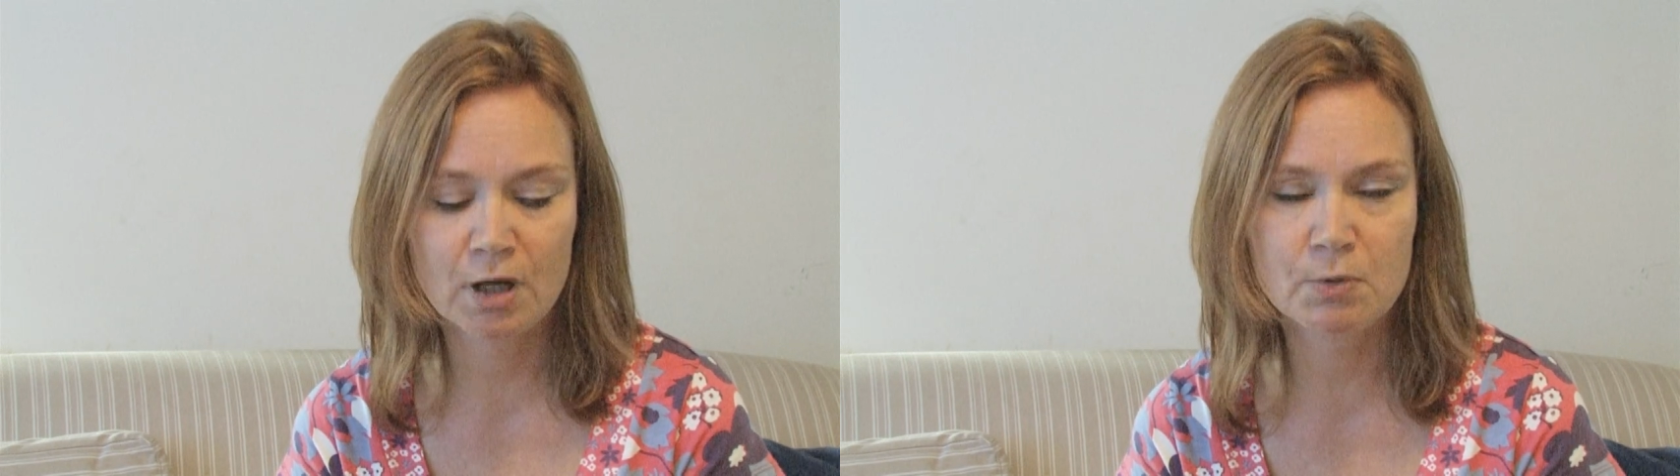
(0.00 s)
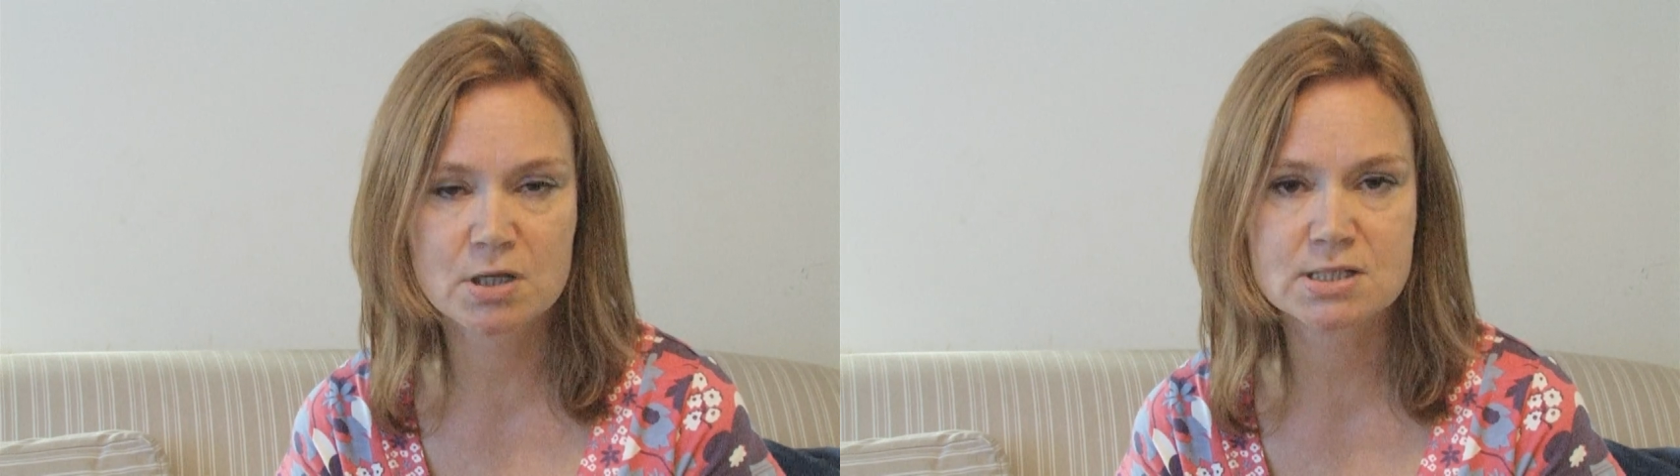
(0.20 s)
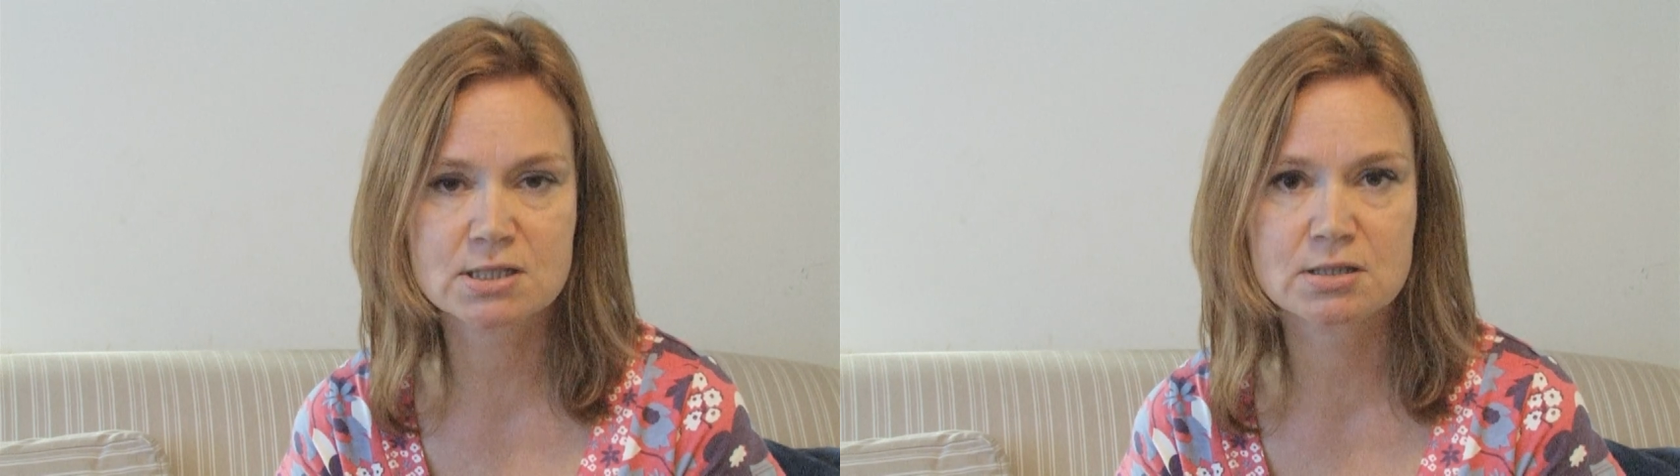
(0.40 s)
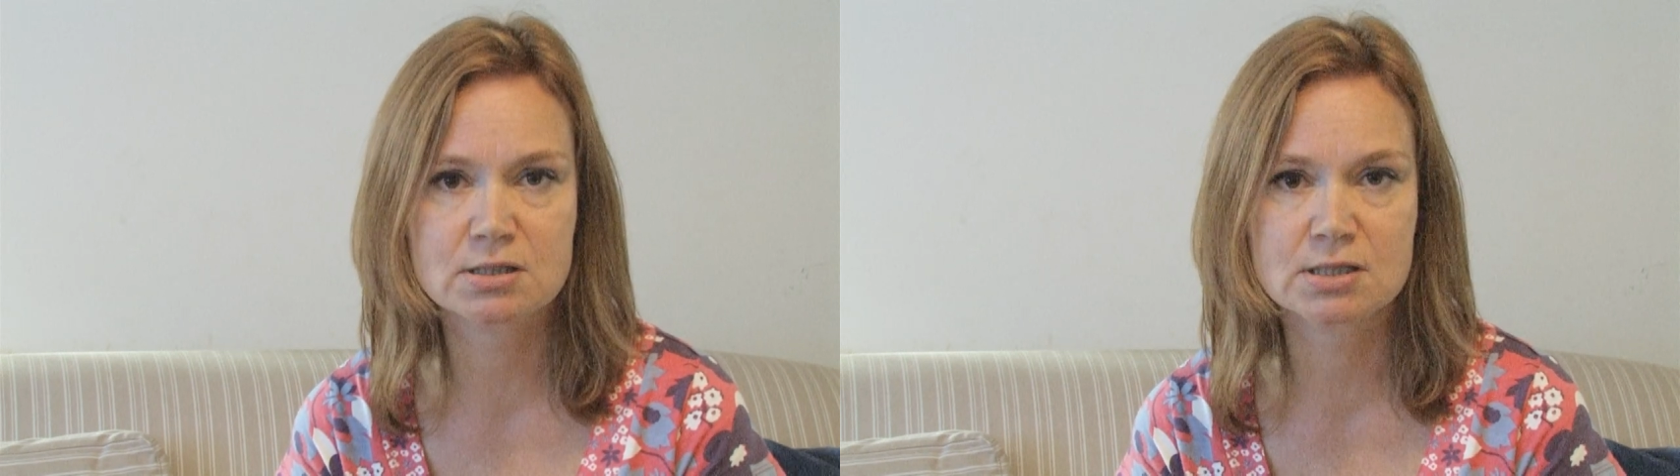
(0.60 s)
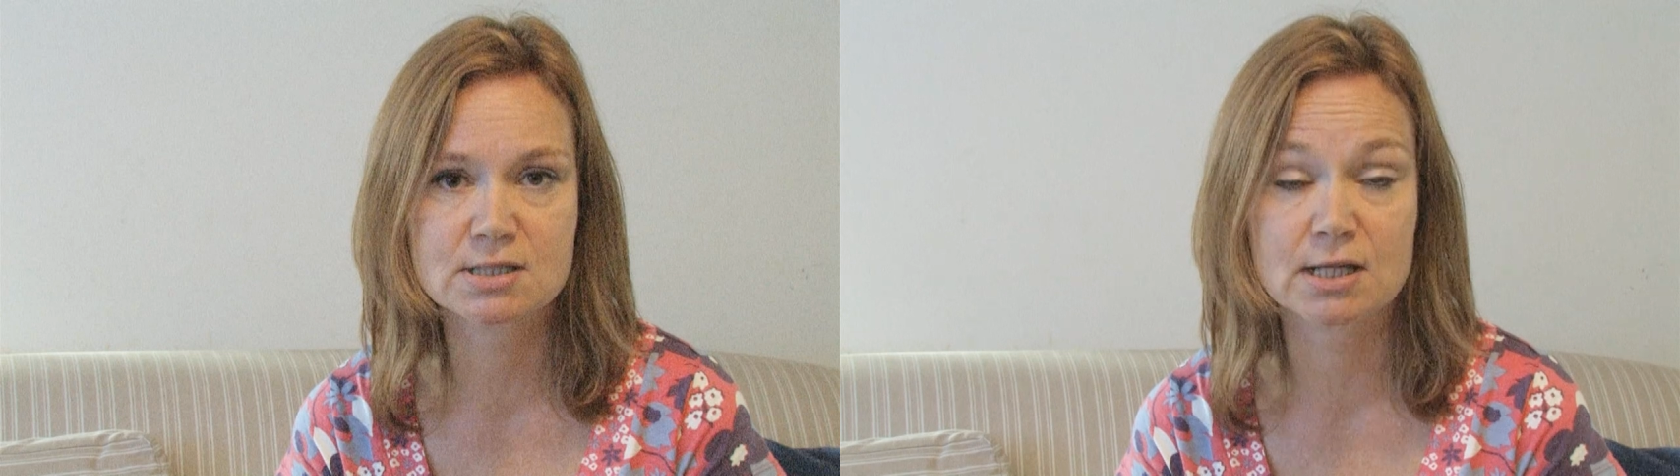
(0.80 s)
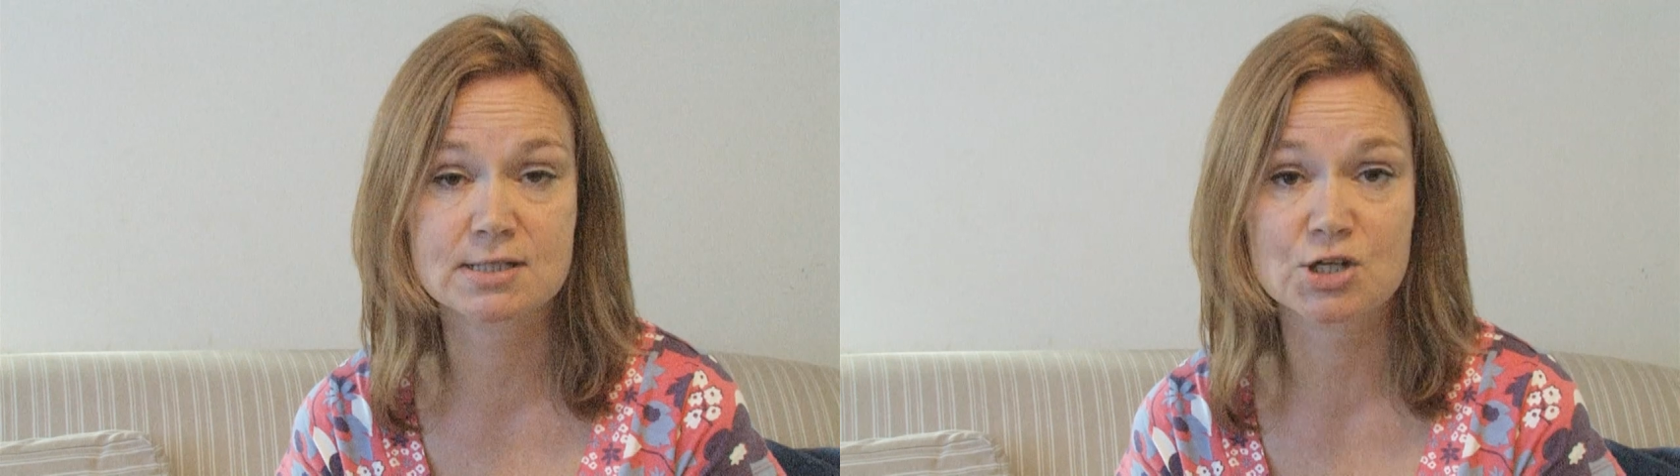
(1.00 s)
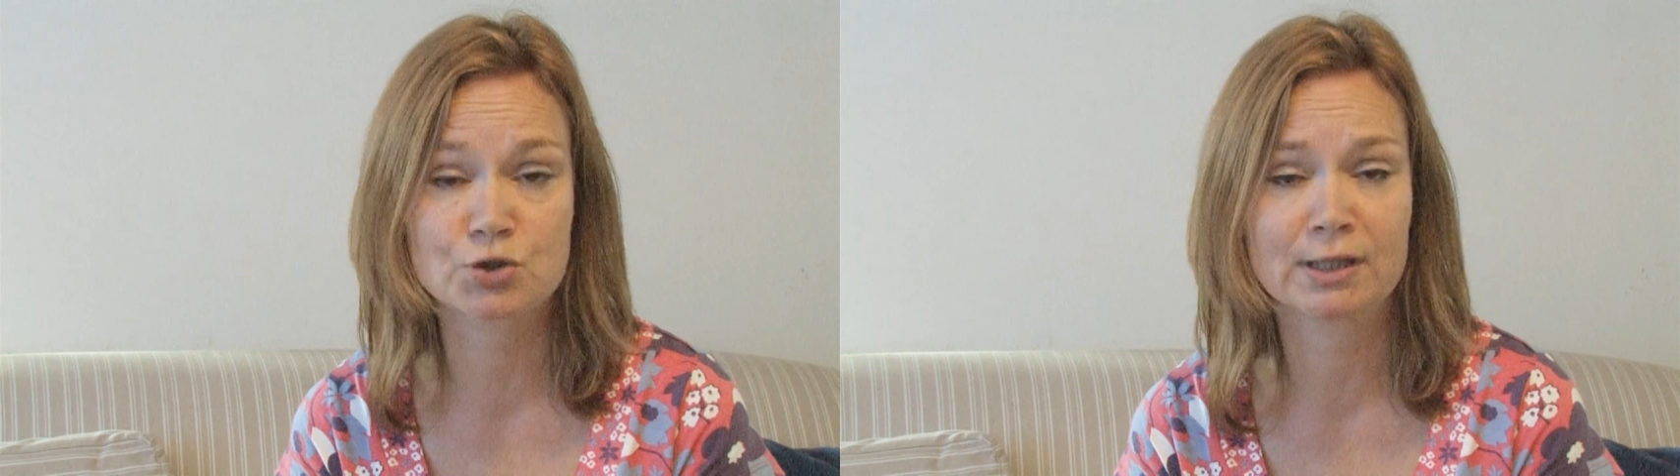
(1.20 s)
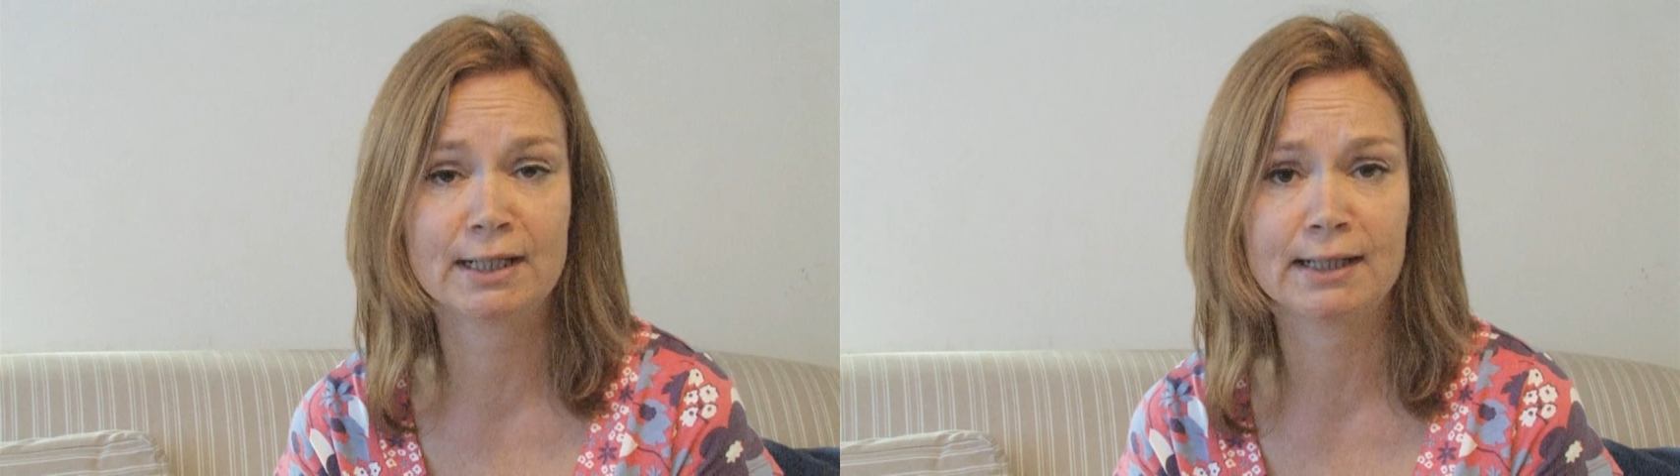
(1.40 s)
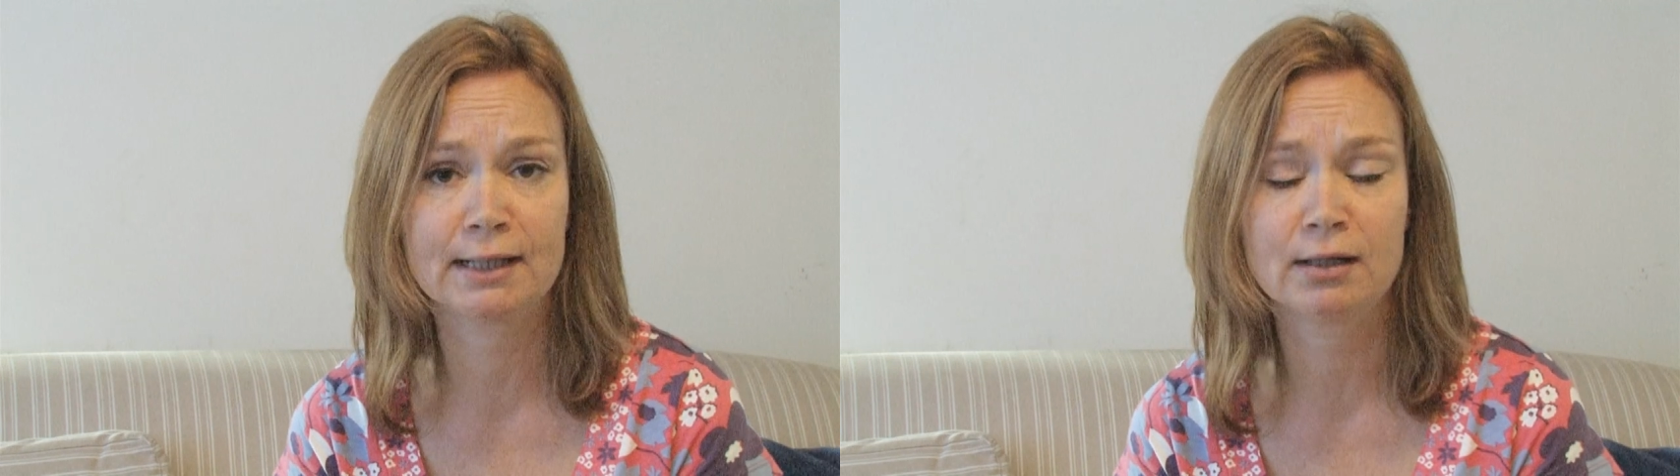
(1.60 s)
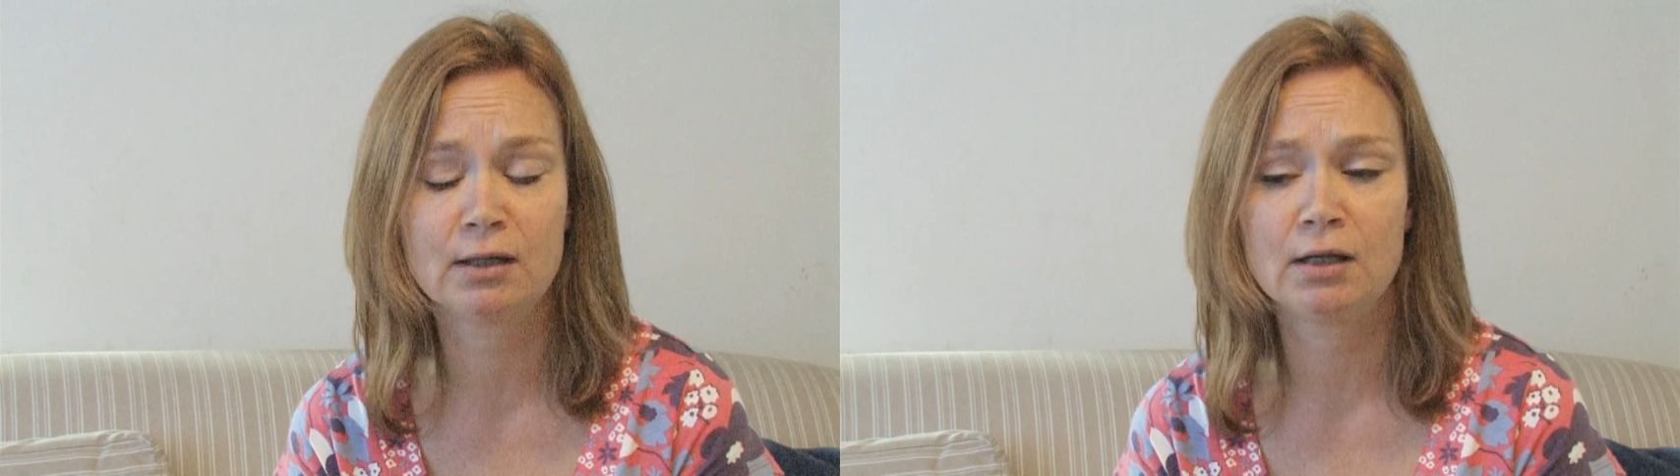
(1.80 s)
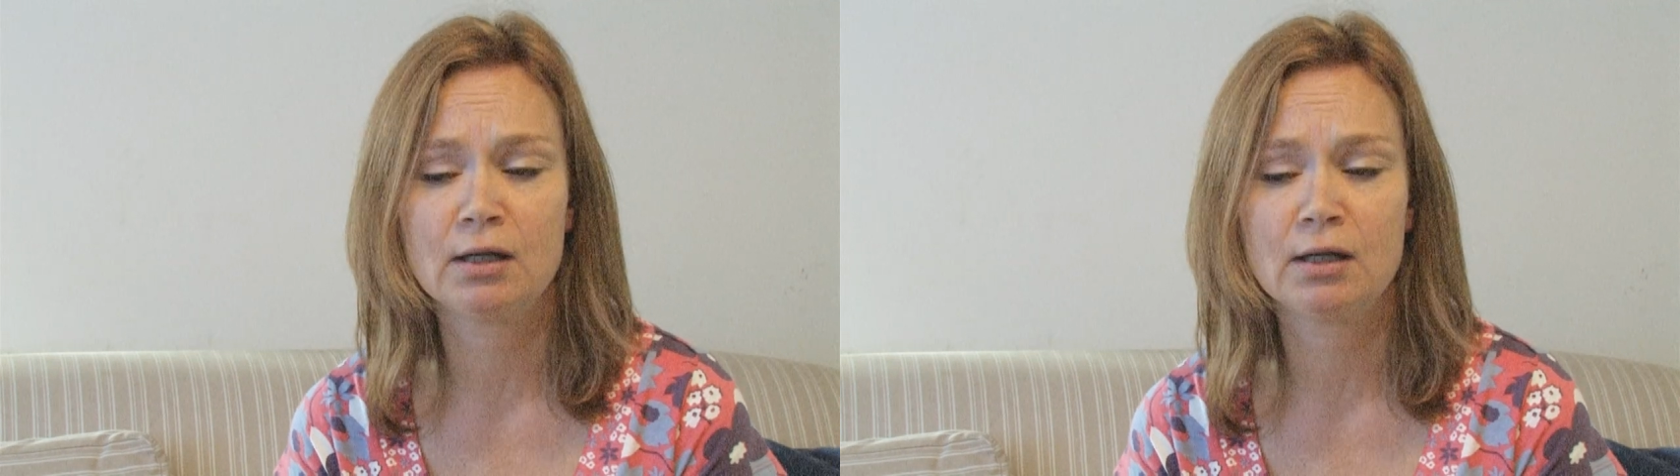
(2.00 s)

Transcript: I worked in a psychosexual clinic